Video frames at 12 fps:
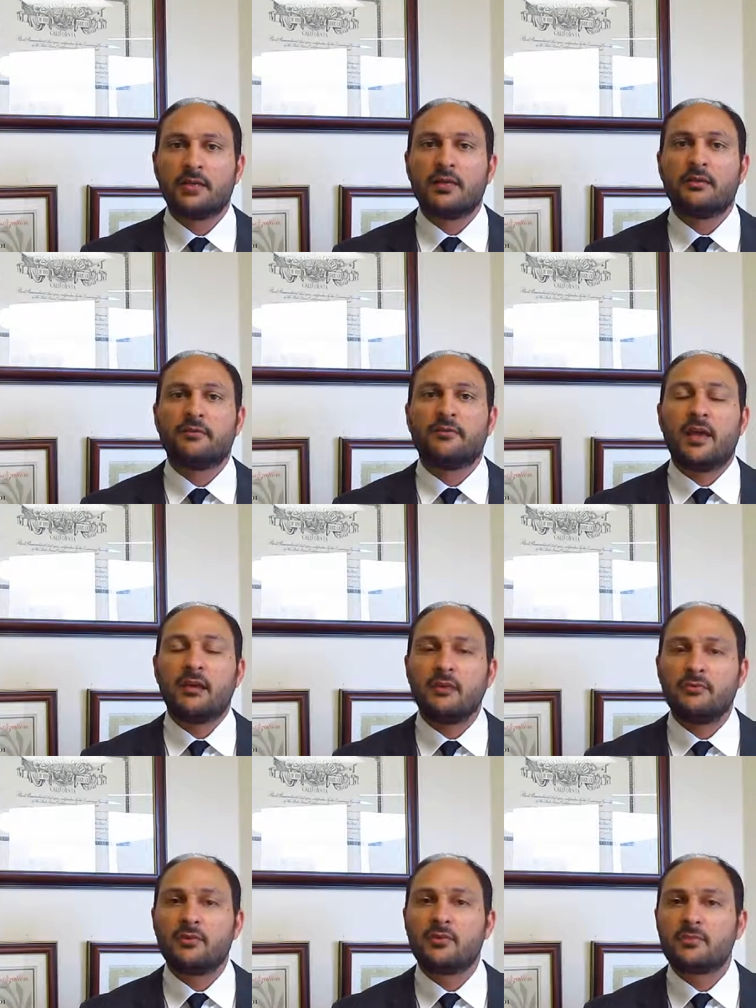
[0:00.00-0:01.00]
If any
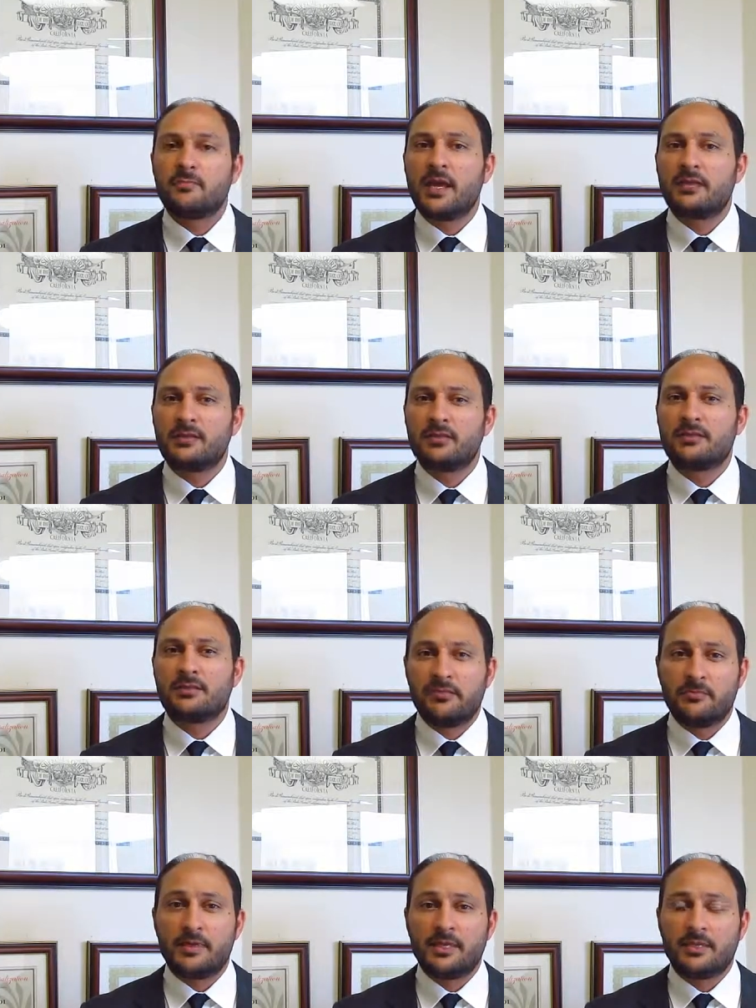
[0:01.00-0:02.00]
of those bases
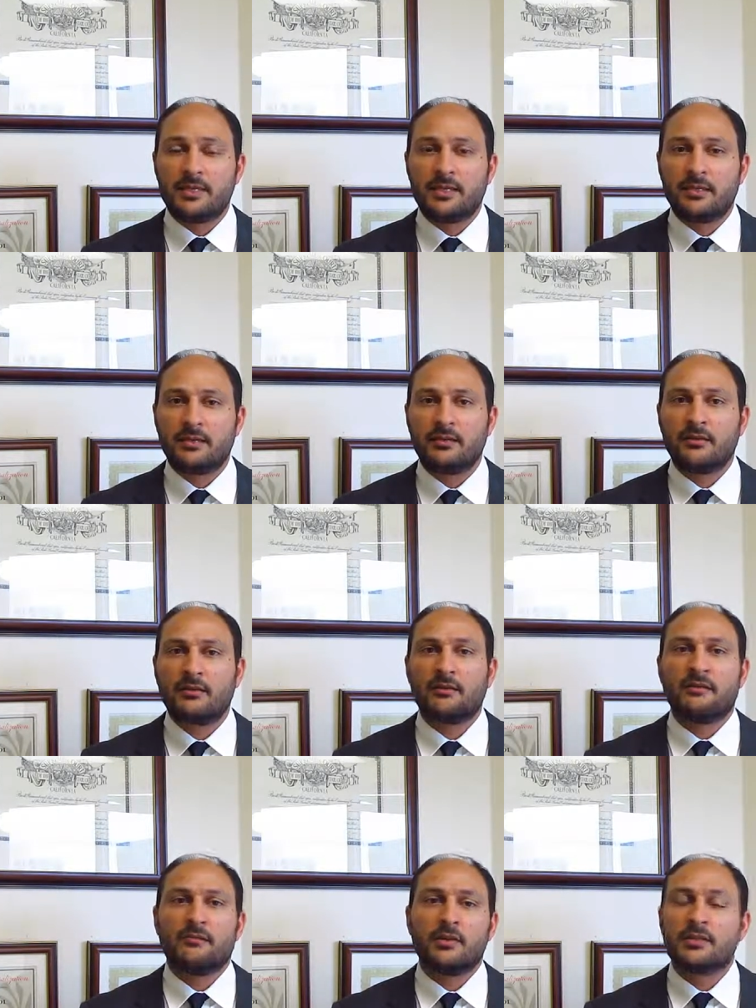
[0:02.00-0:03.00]
are missing,
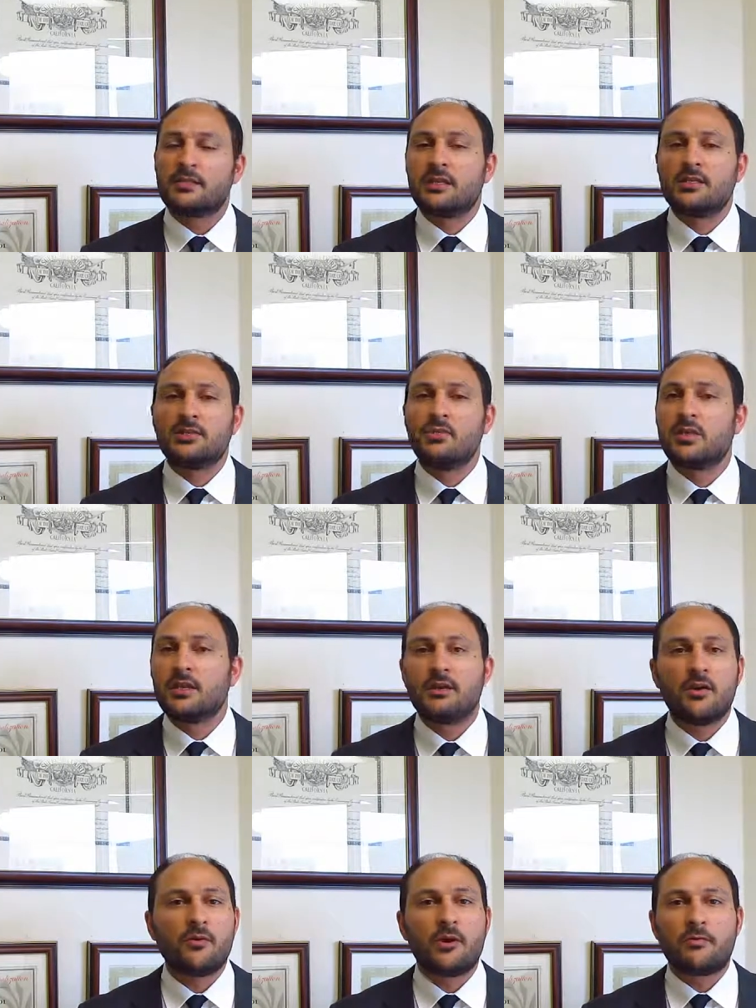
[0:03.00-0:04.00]
for instance, you didn't
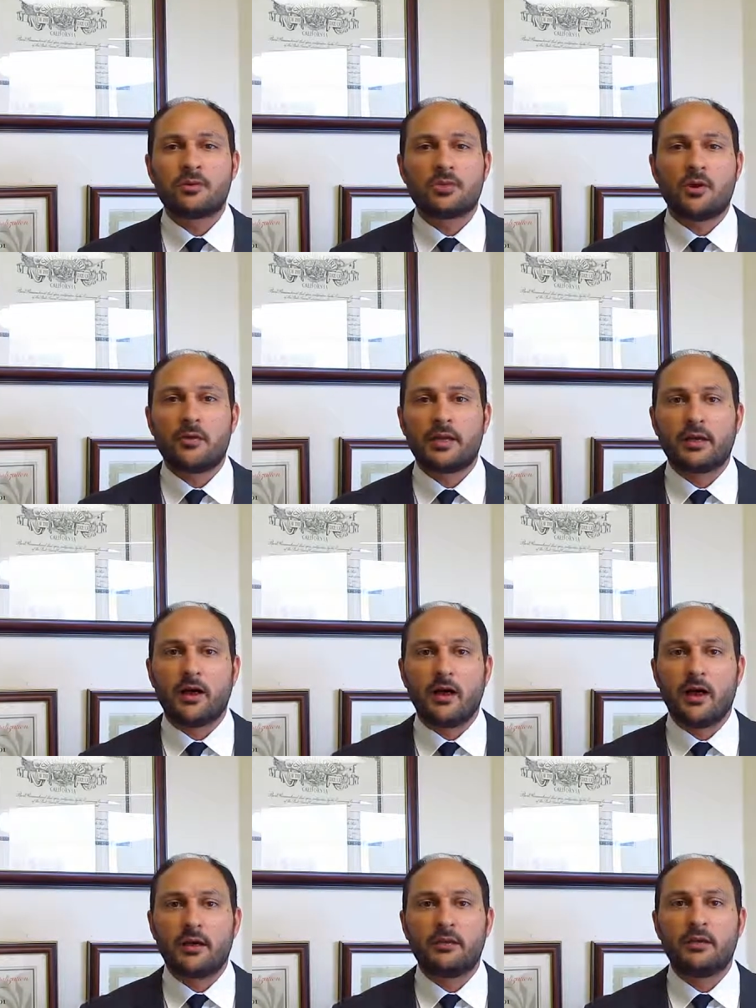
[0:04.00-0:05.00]
know what was going
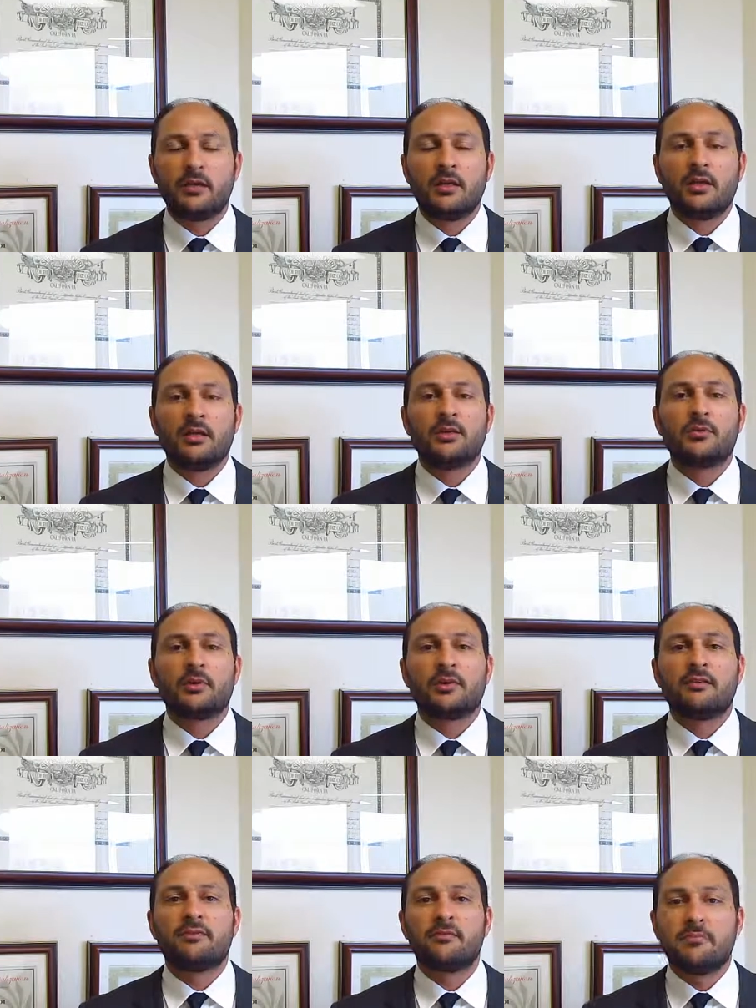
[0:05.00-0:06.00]
on, you were
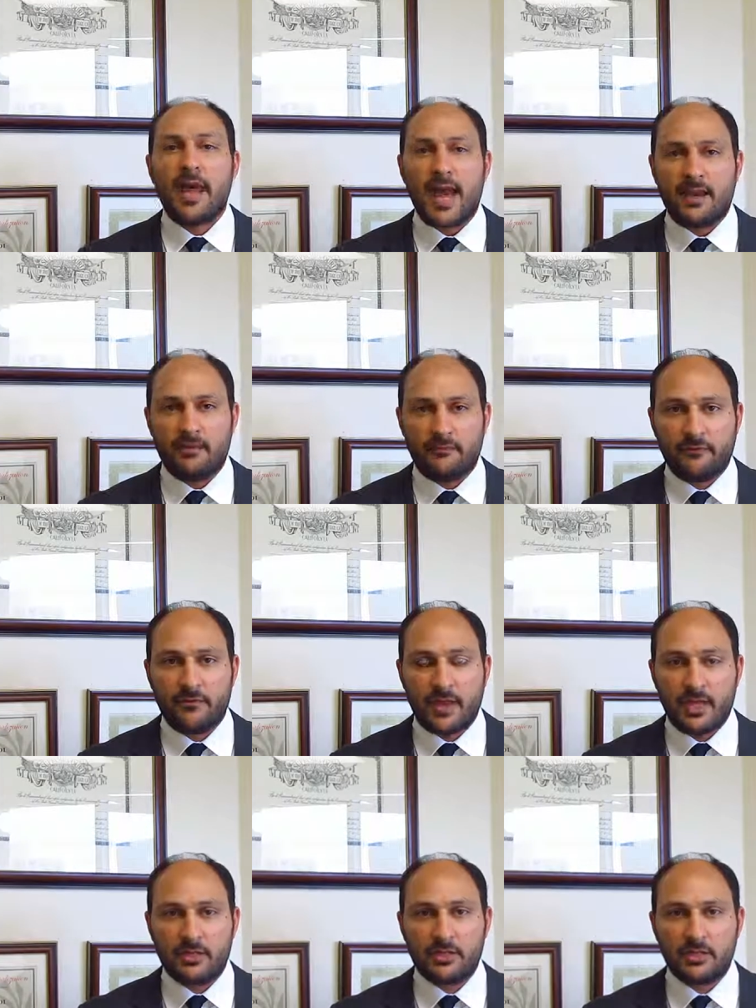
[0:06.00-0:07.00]
given bad
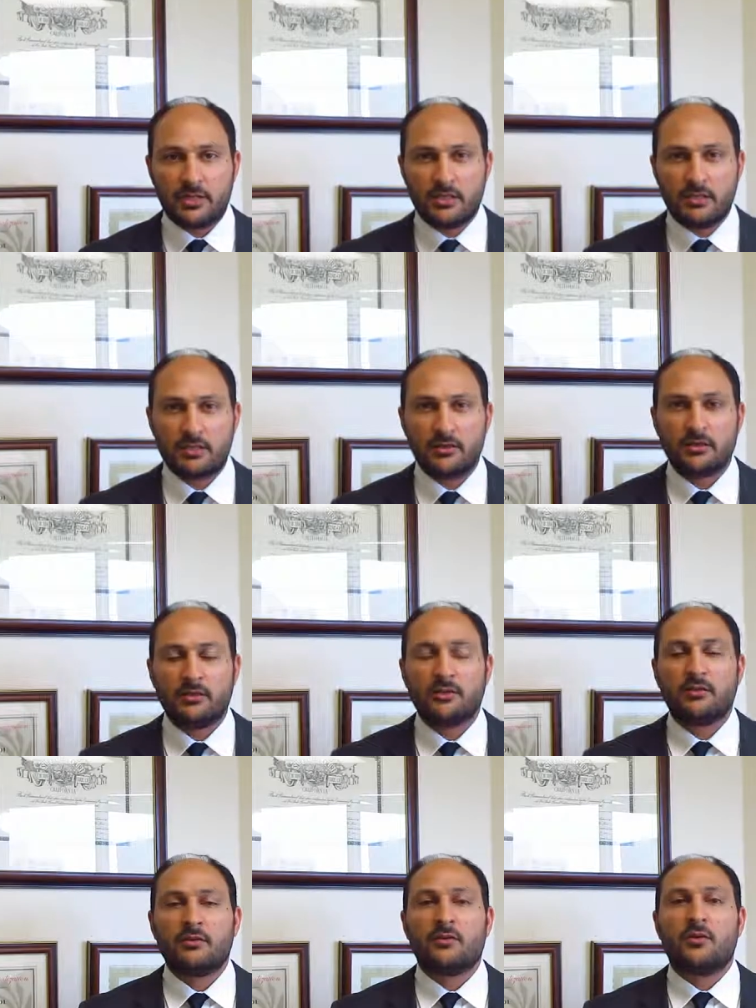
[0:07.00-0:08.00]
information,
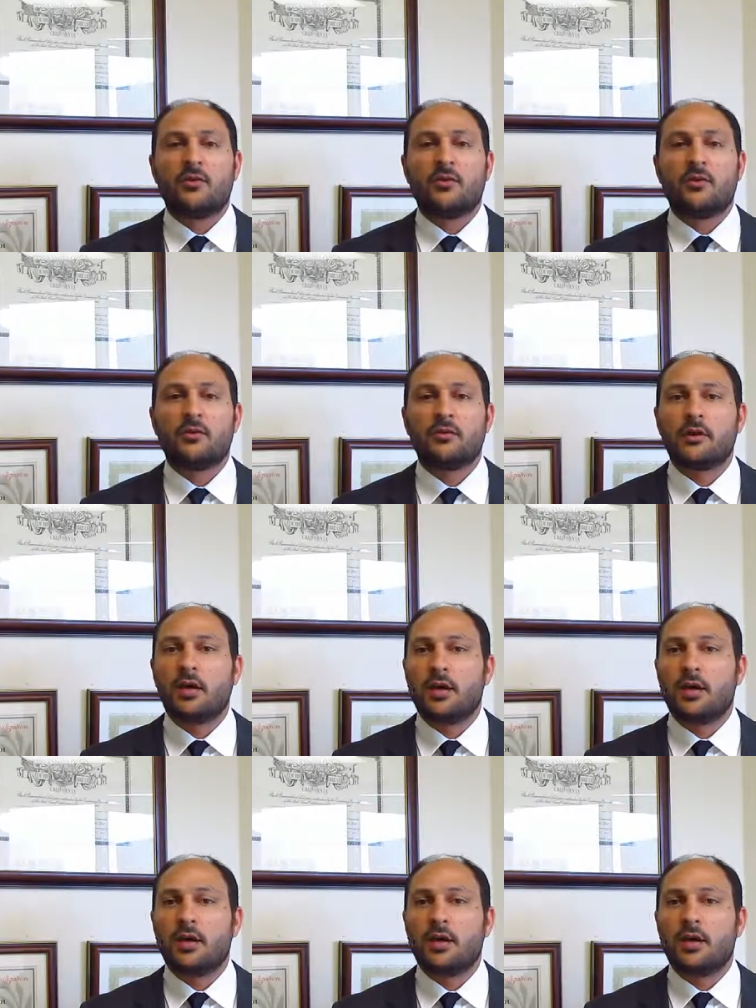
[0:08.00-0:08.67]
or